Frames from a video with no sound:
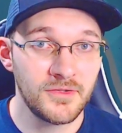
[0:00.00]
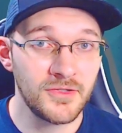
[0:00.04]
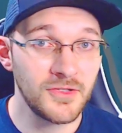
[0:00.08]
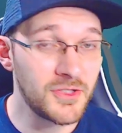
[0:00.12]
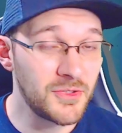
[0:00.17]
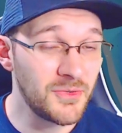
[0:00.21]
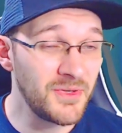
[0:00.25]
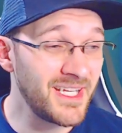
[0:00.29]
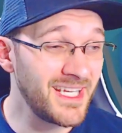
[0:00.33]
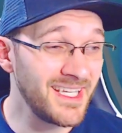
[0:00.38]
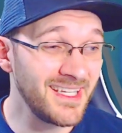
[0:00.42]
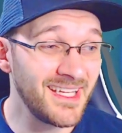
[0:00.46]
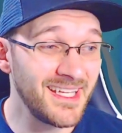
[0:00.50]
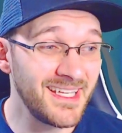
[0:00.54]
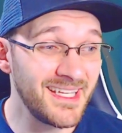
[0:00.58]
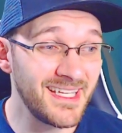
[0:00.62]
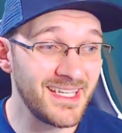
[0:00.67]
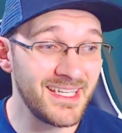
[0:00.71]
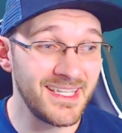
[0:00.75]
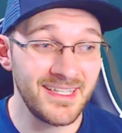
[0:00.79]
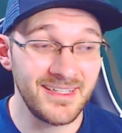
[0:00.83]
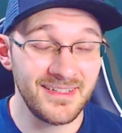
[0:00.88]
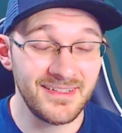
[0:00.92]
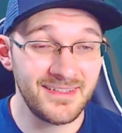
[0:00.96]
So could we get like
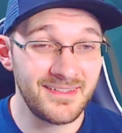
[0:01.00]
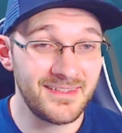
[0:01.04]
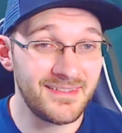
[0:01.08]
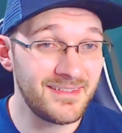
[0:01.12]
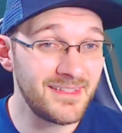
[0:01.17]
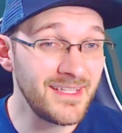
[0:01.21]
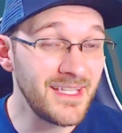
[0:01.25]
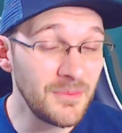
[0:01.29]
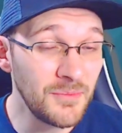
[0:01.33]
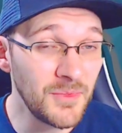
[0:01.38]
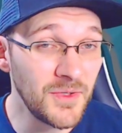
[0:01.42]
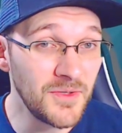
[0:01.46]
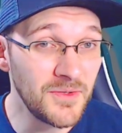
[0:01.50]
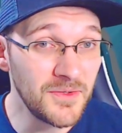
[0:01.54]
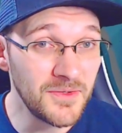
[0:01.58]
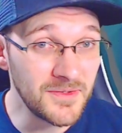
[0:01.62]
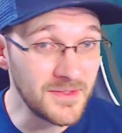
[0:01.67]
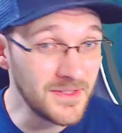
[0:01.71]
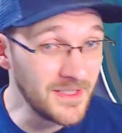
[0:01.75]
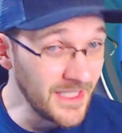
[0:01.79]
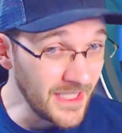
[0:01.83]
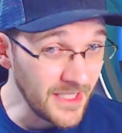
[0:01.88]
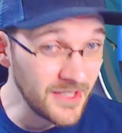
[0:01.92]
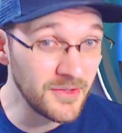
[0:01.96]
a
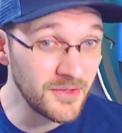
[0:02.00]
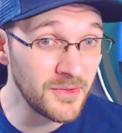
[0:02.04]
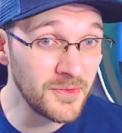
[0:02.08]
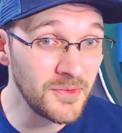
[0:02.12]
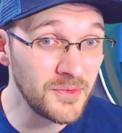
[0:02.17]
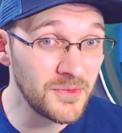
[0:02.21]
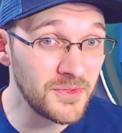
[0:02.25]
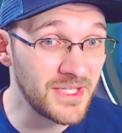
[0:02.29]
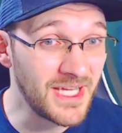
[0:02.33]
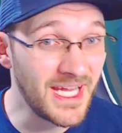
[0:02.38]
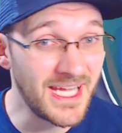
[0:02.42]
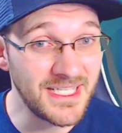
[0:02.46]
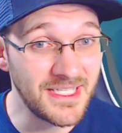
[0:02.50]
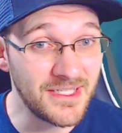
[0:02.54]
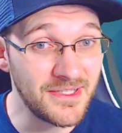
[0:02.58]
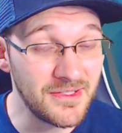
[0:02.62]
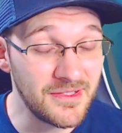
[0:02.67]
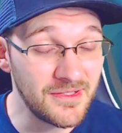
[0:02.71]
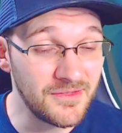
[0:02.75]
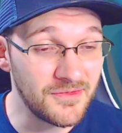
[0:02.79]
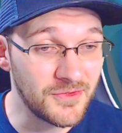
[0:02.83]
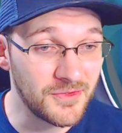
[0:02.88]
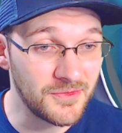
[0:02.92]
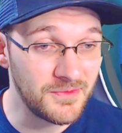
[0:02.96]
Simu Liu kind
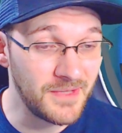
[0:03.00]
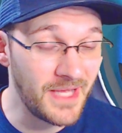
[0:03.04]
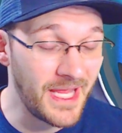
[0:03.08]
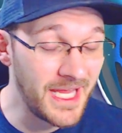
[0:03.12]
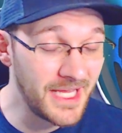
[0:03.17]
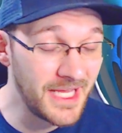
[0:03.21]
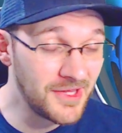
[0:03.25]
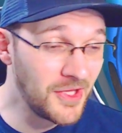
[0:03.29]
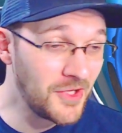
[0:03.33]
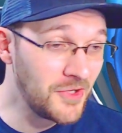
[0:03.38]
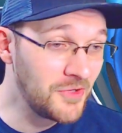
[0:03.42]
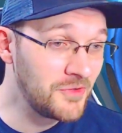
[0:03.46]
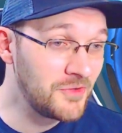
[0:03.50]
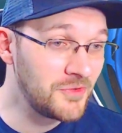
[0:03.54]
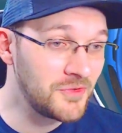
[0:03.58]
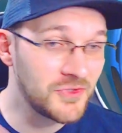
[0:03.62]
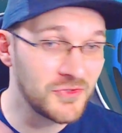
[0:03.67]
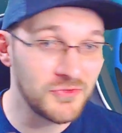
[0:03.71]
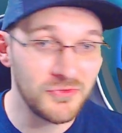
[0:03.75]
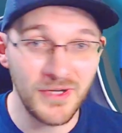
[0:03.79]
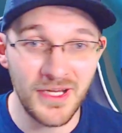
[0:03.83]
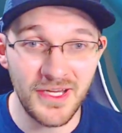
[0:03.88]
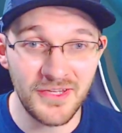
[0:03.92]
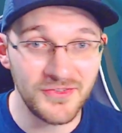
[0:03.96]
of Halo
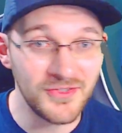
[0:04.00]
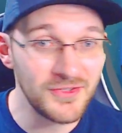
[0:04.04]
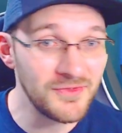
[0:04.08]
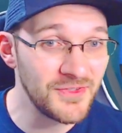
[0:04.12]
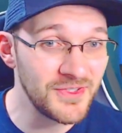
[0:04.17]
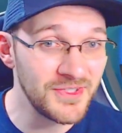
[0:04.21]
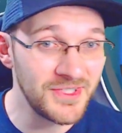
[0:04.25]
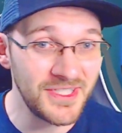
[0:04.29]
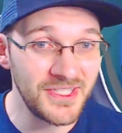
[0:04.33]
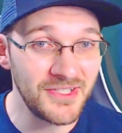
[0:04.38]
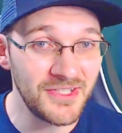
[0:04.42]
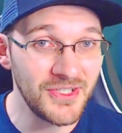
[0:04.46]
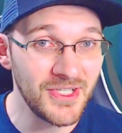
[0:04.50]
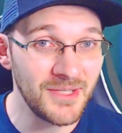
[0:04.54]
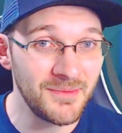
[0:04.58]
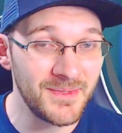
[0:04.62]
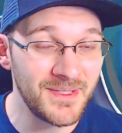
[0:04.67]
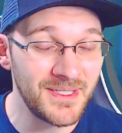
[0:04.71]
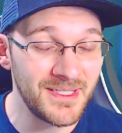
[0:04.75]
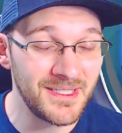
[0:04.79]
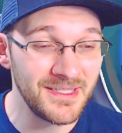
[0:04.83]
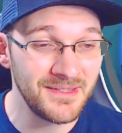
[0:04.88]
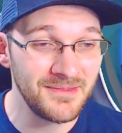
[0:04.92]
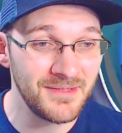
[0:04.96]
crossover deal? Come
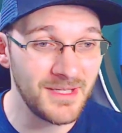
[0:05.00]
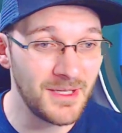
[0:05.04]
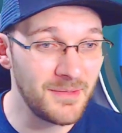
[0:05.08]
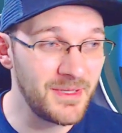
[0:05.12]
on.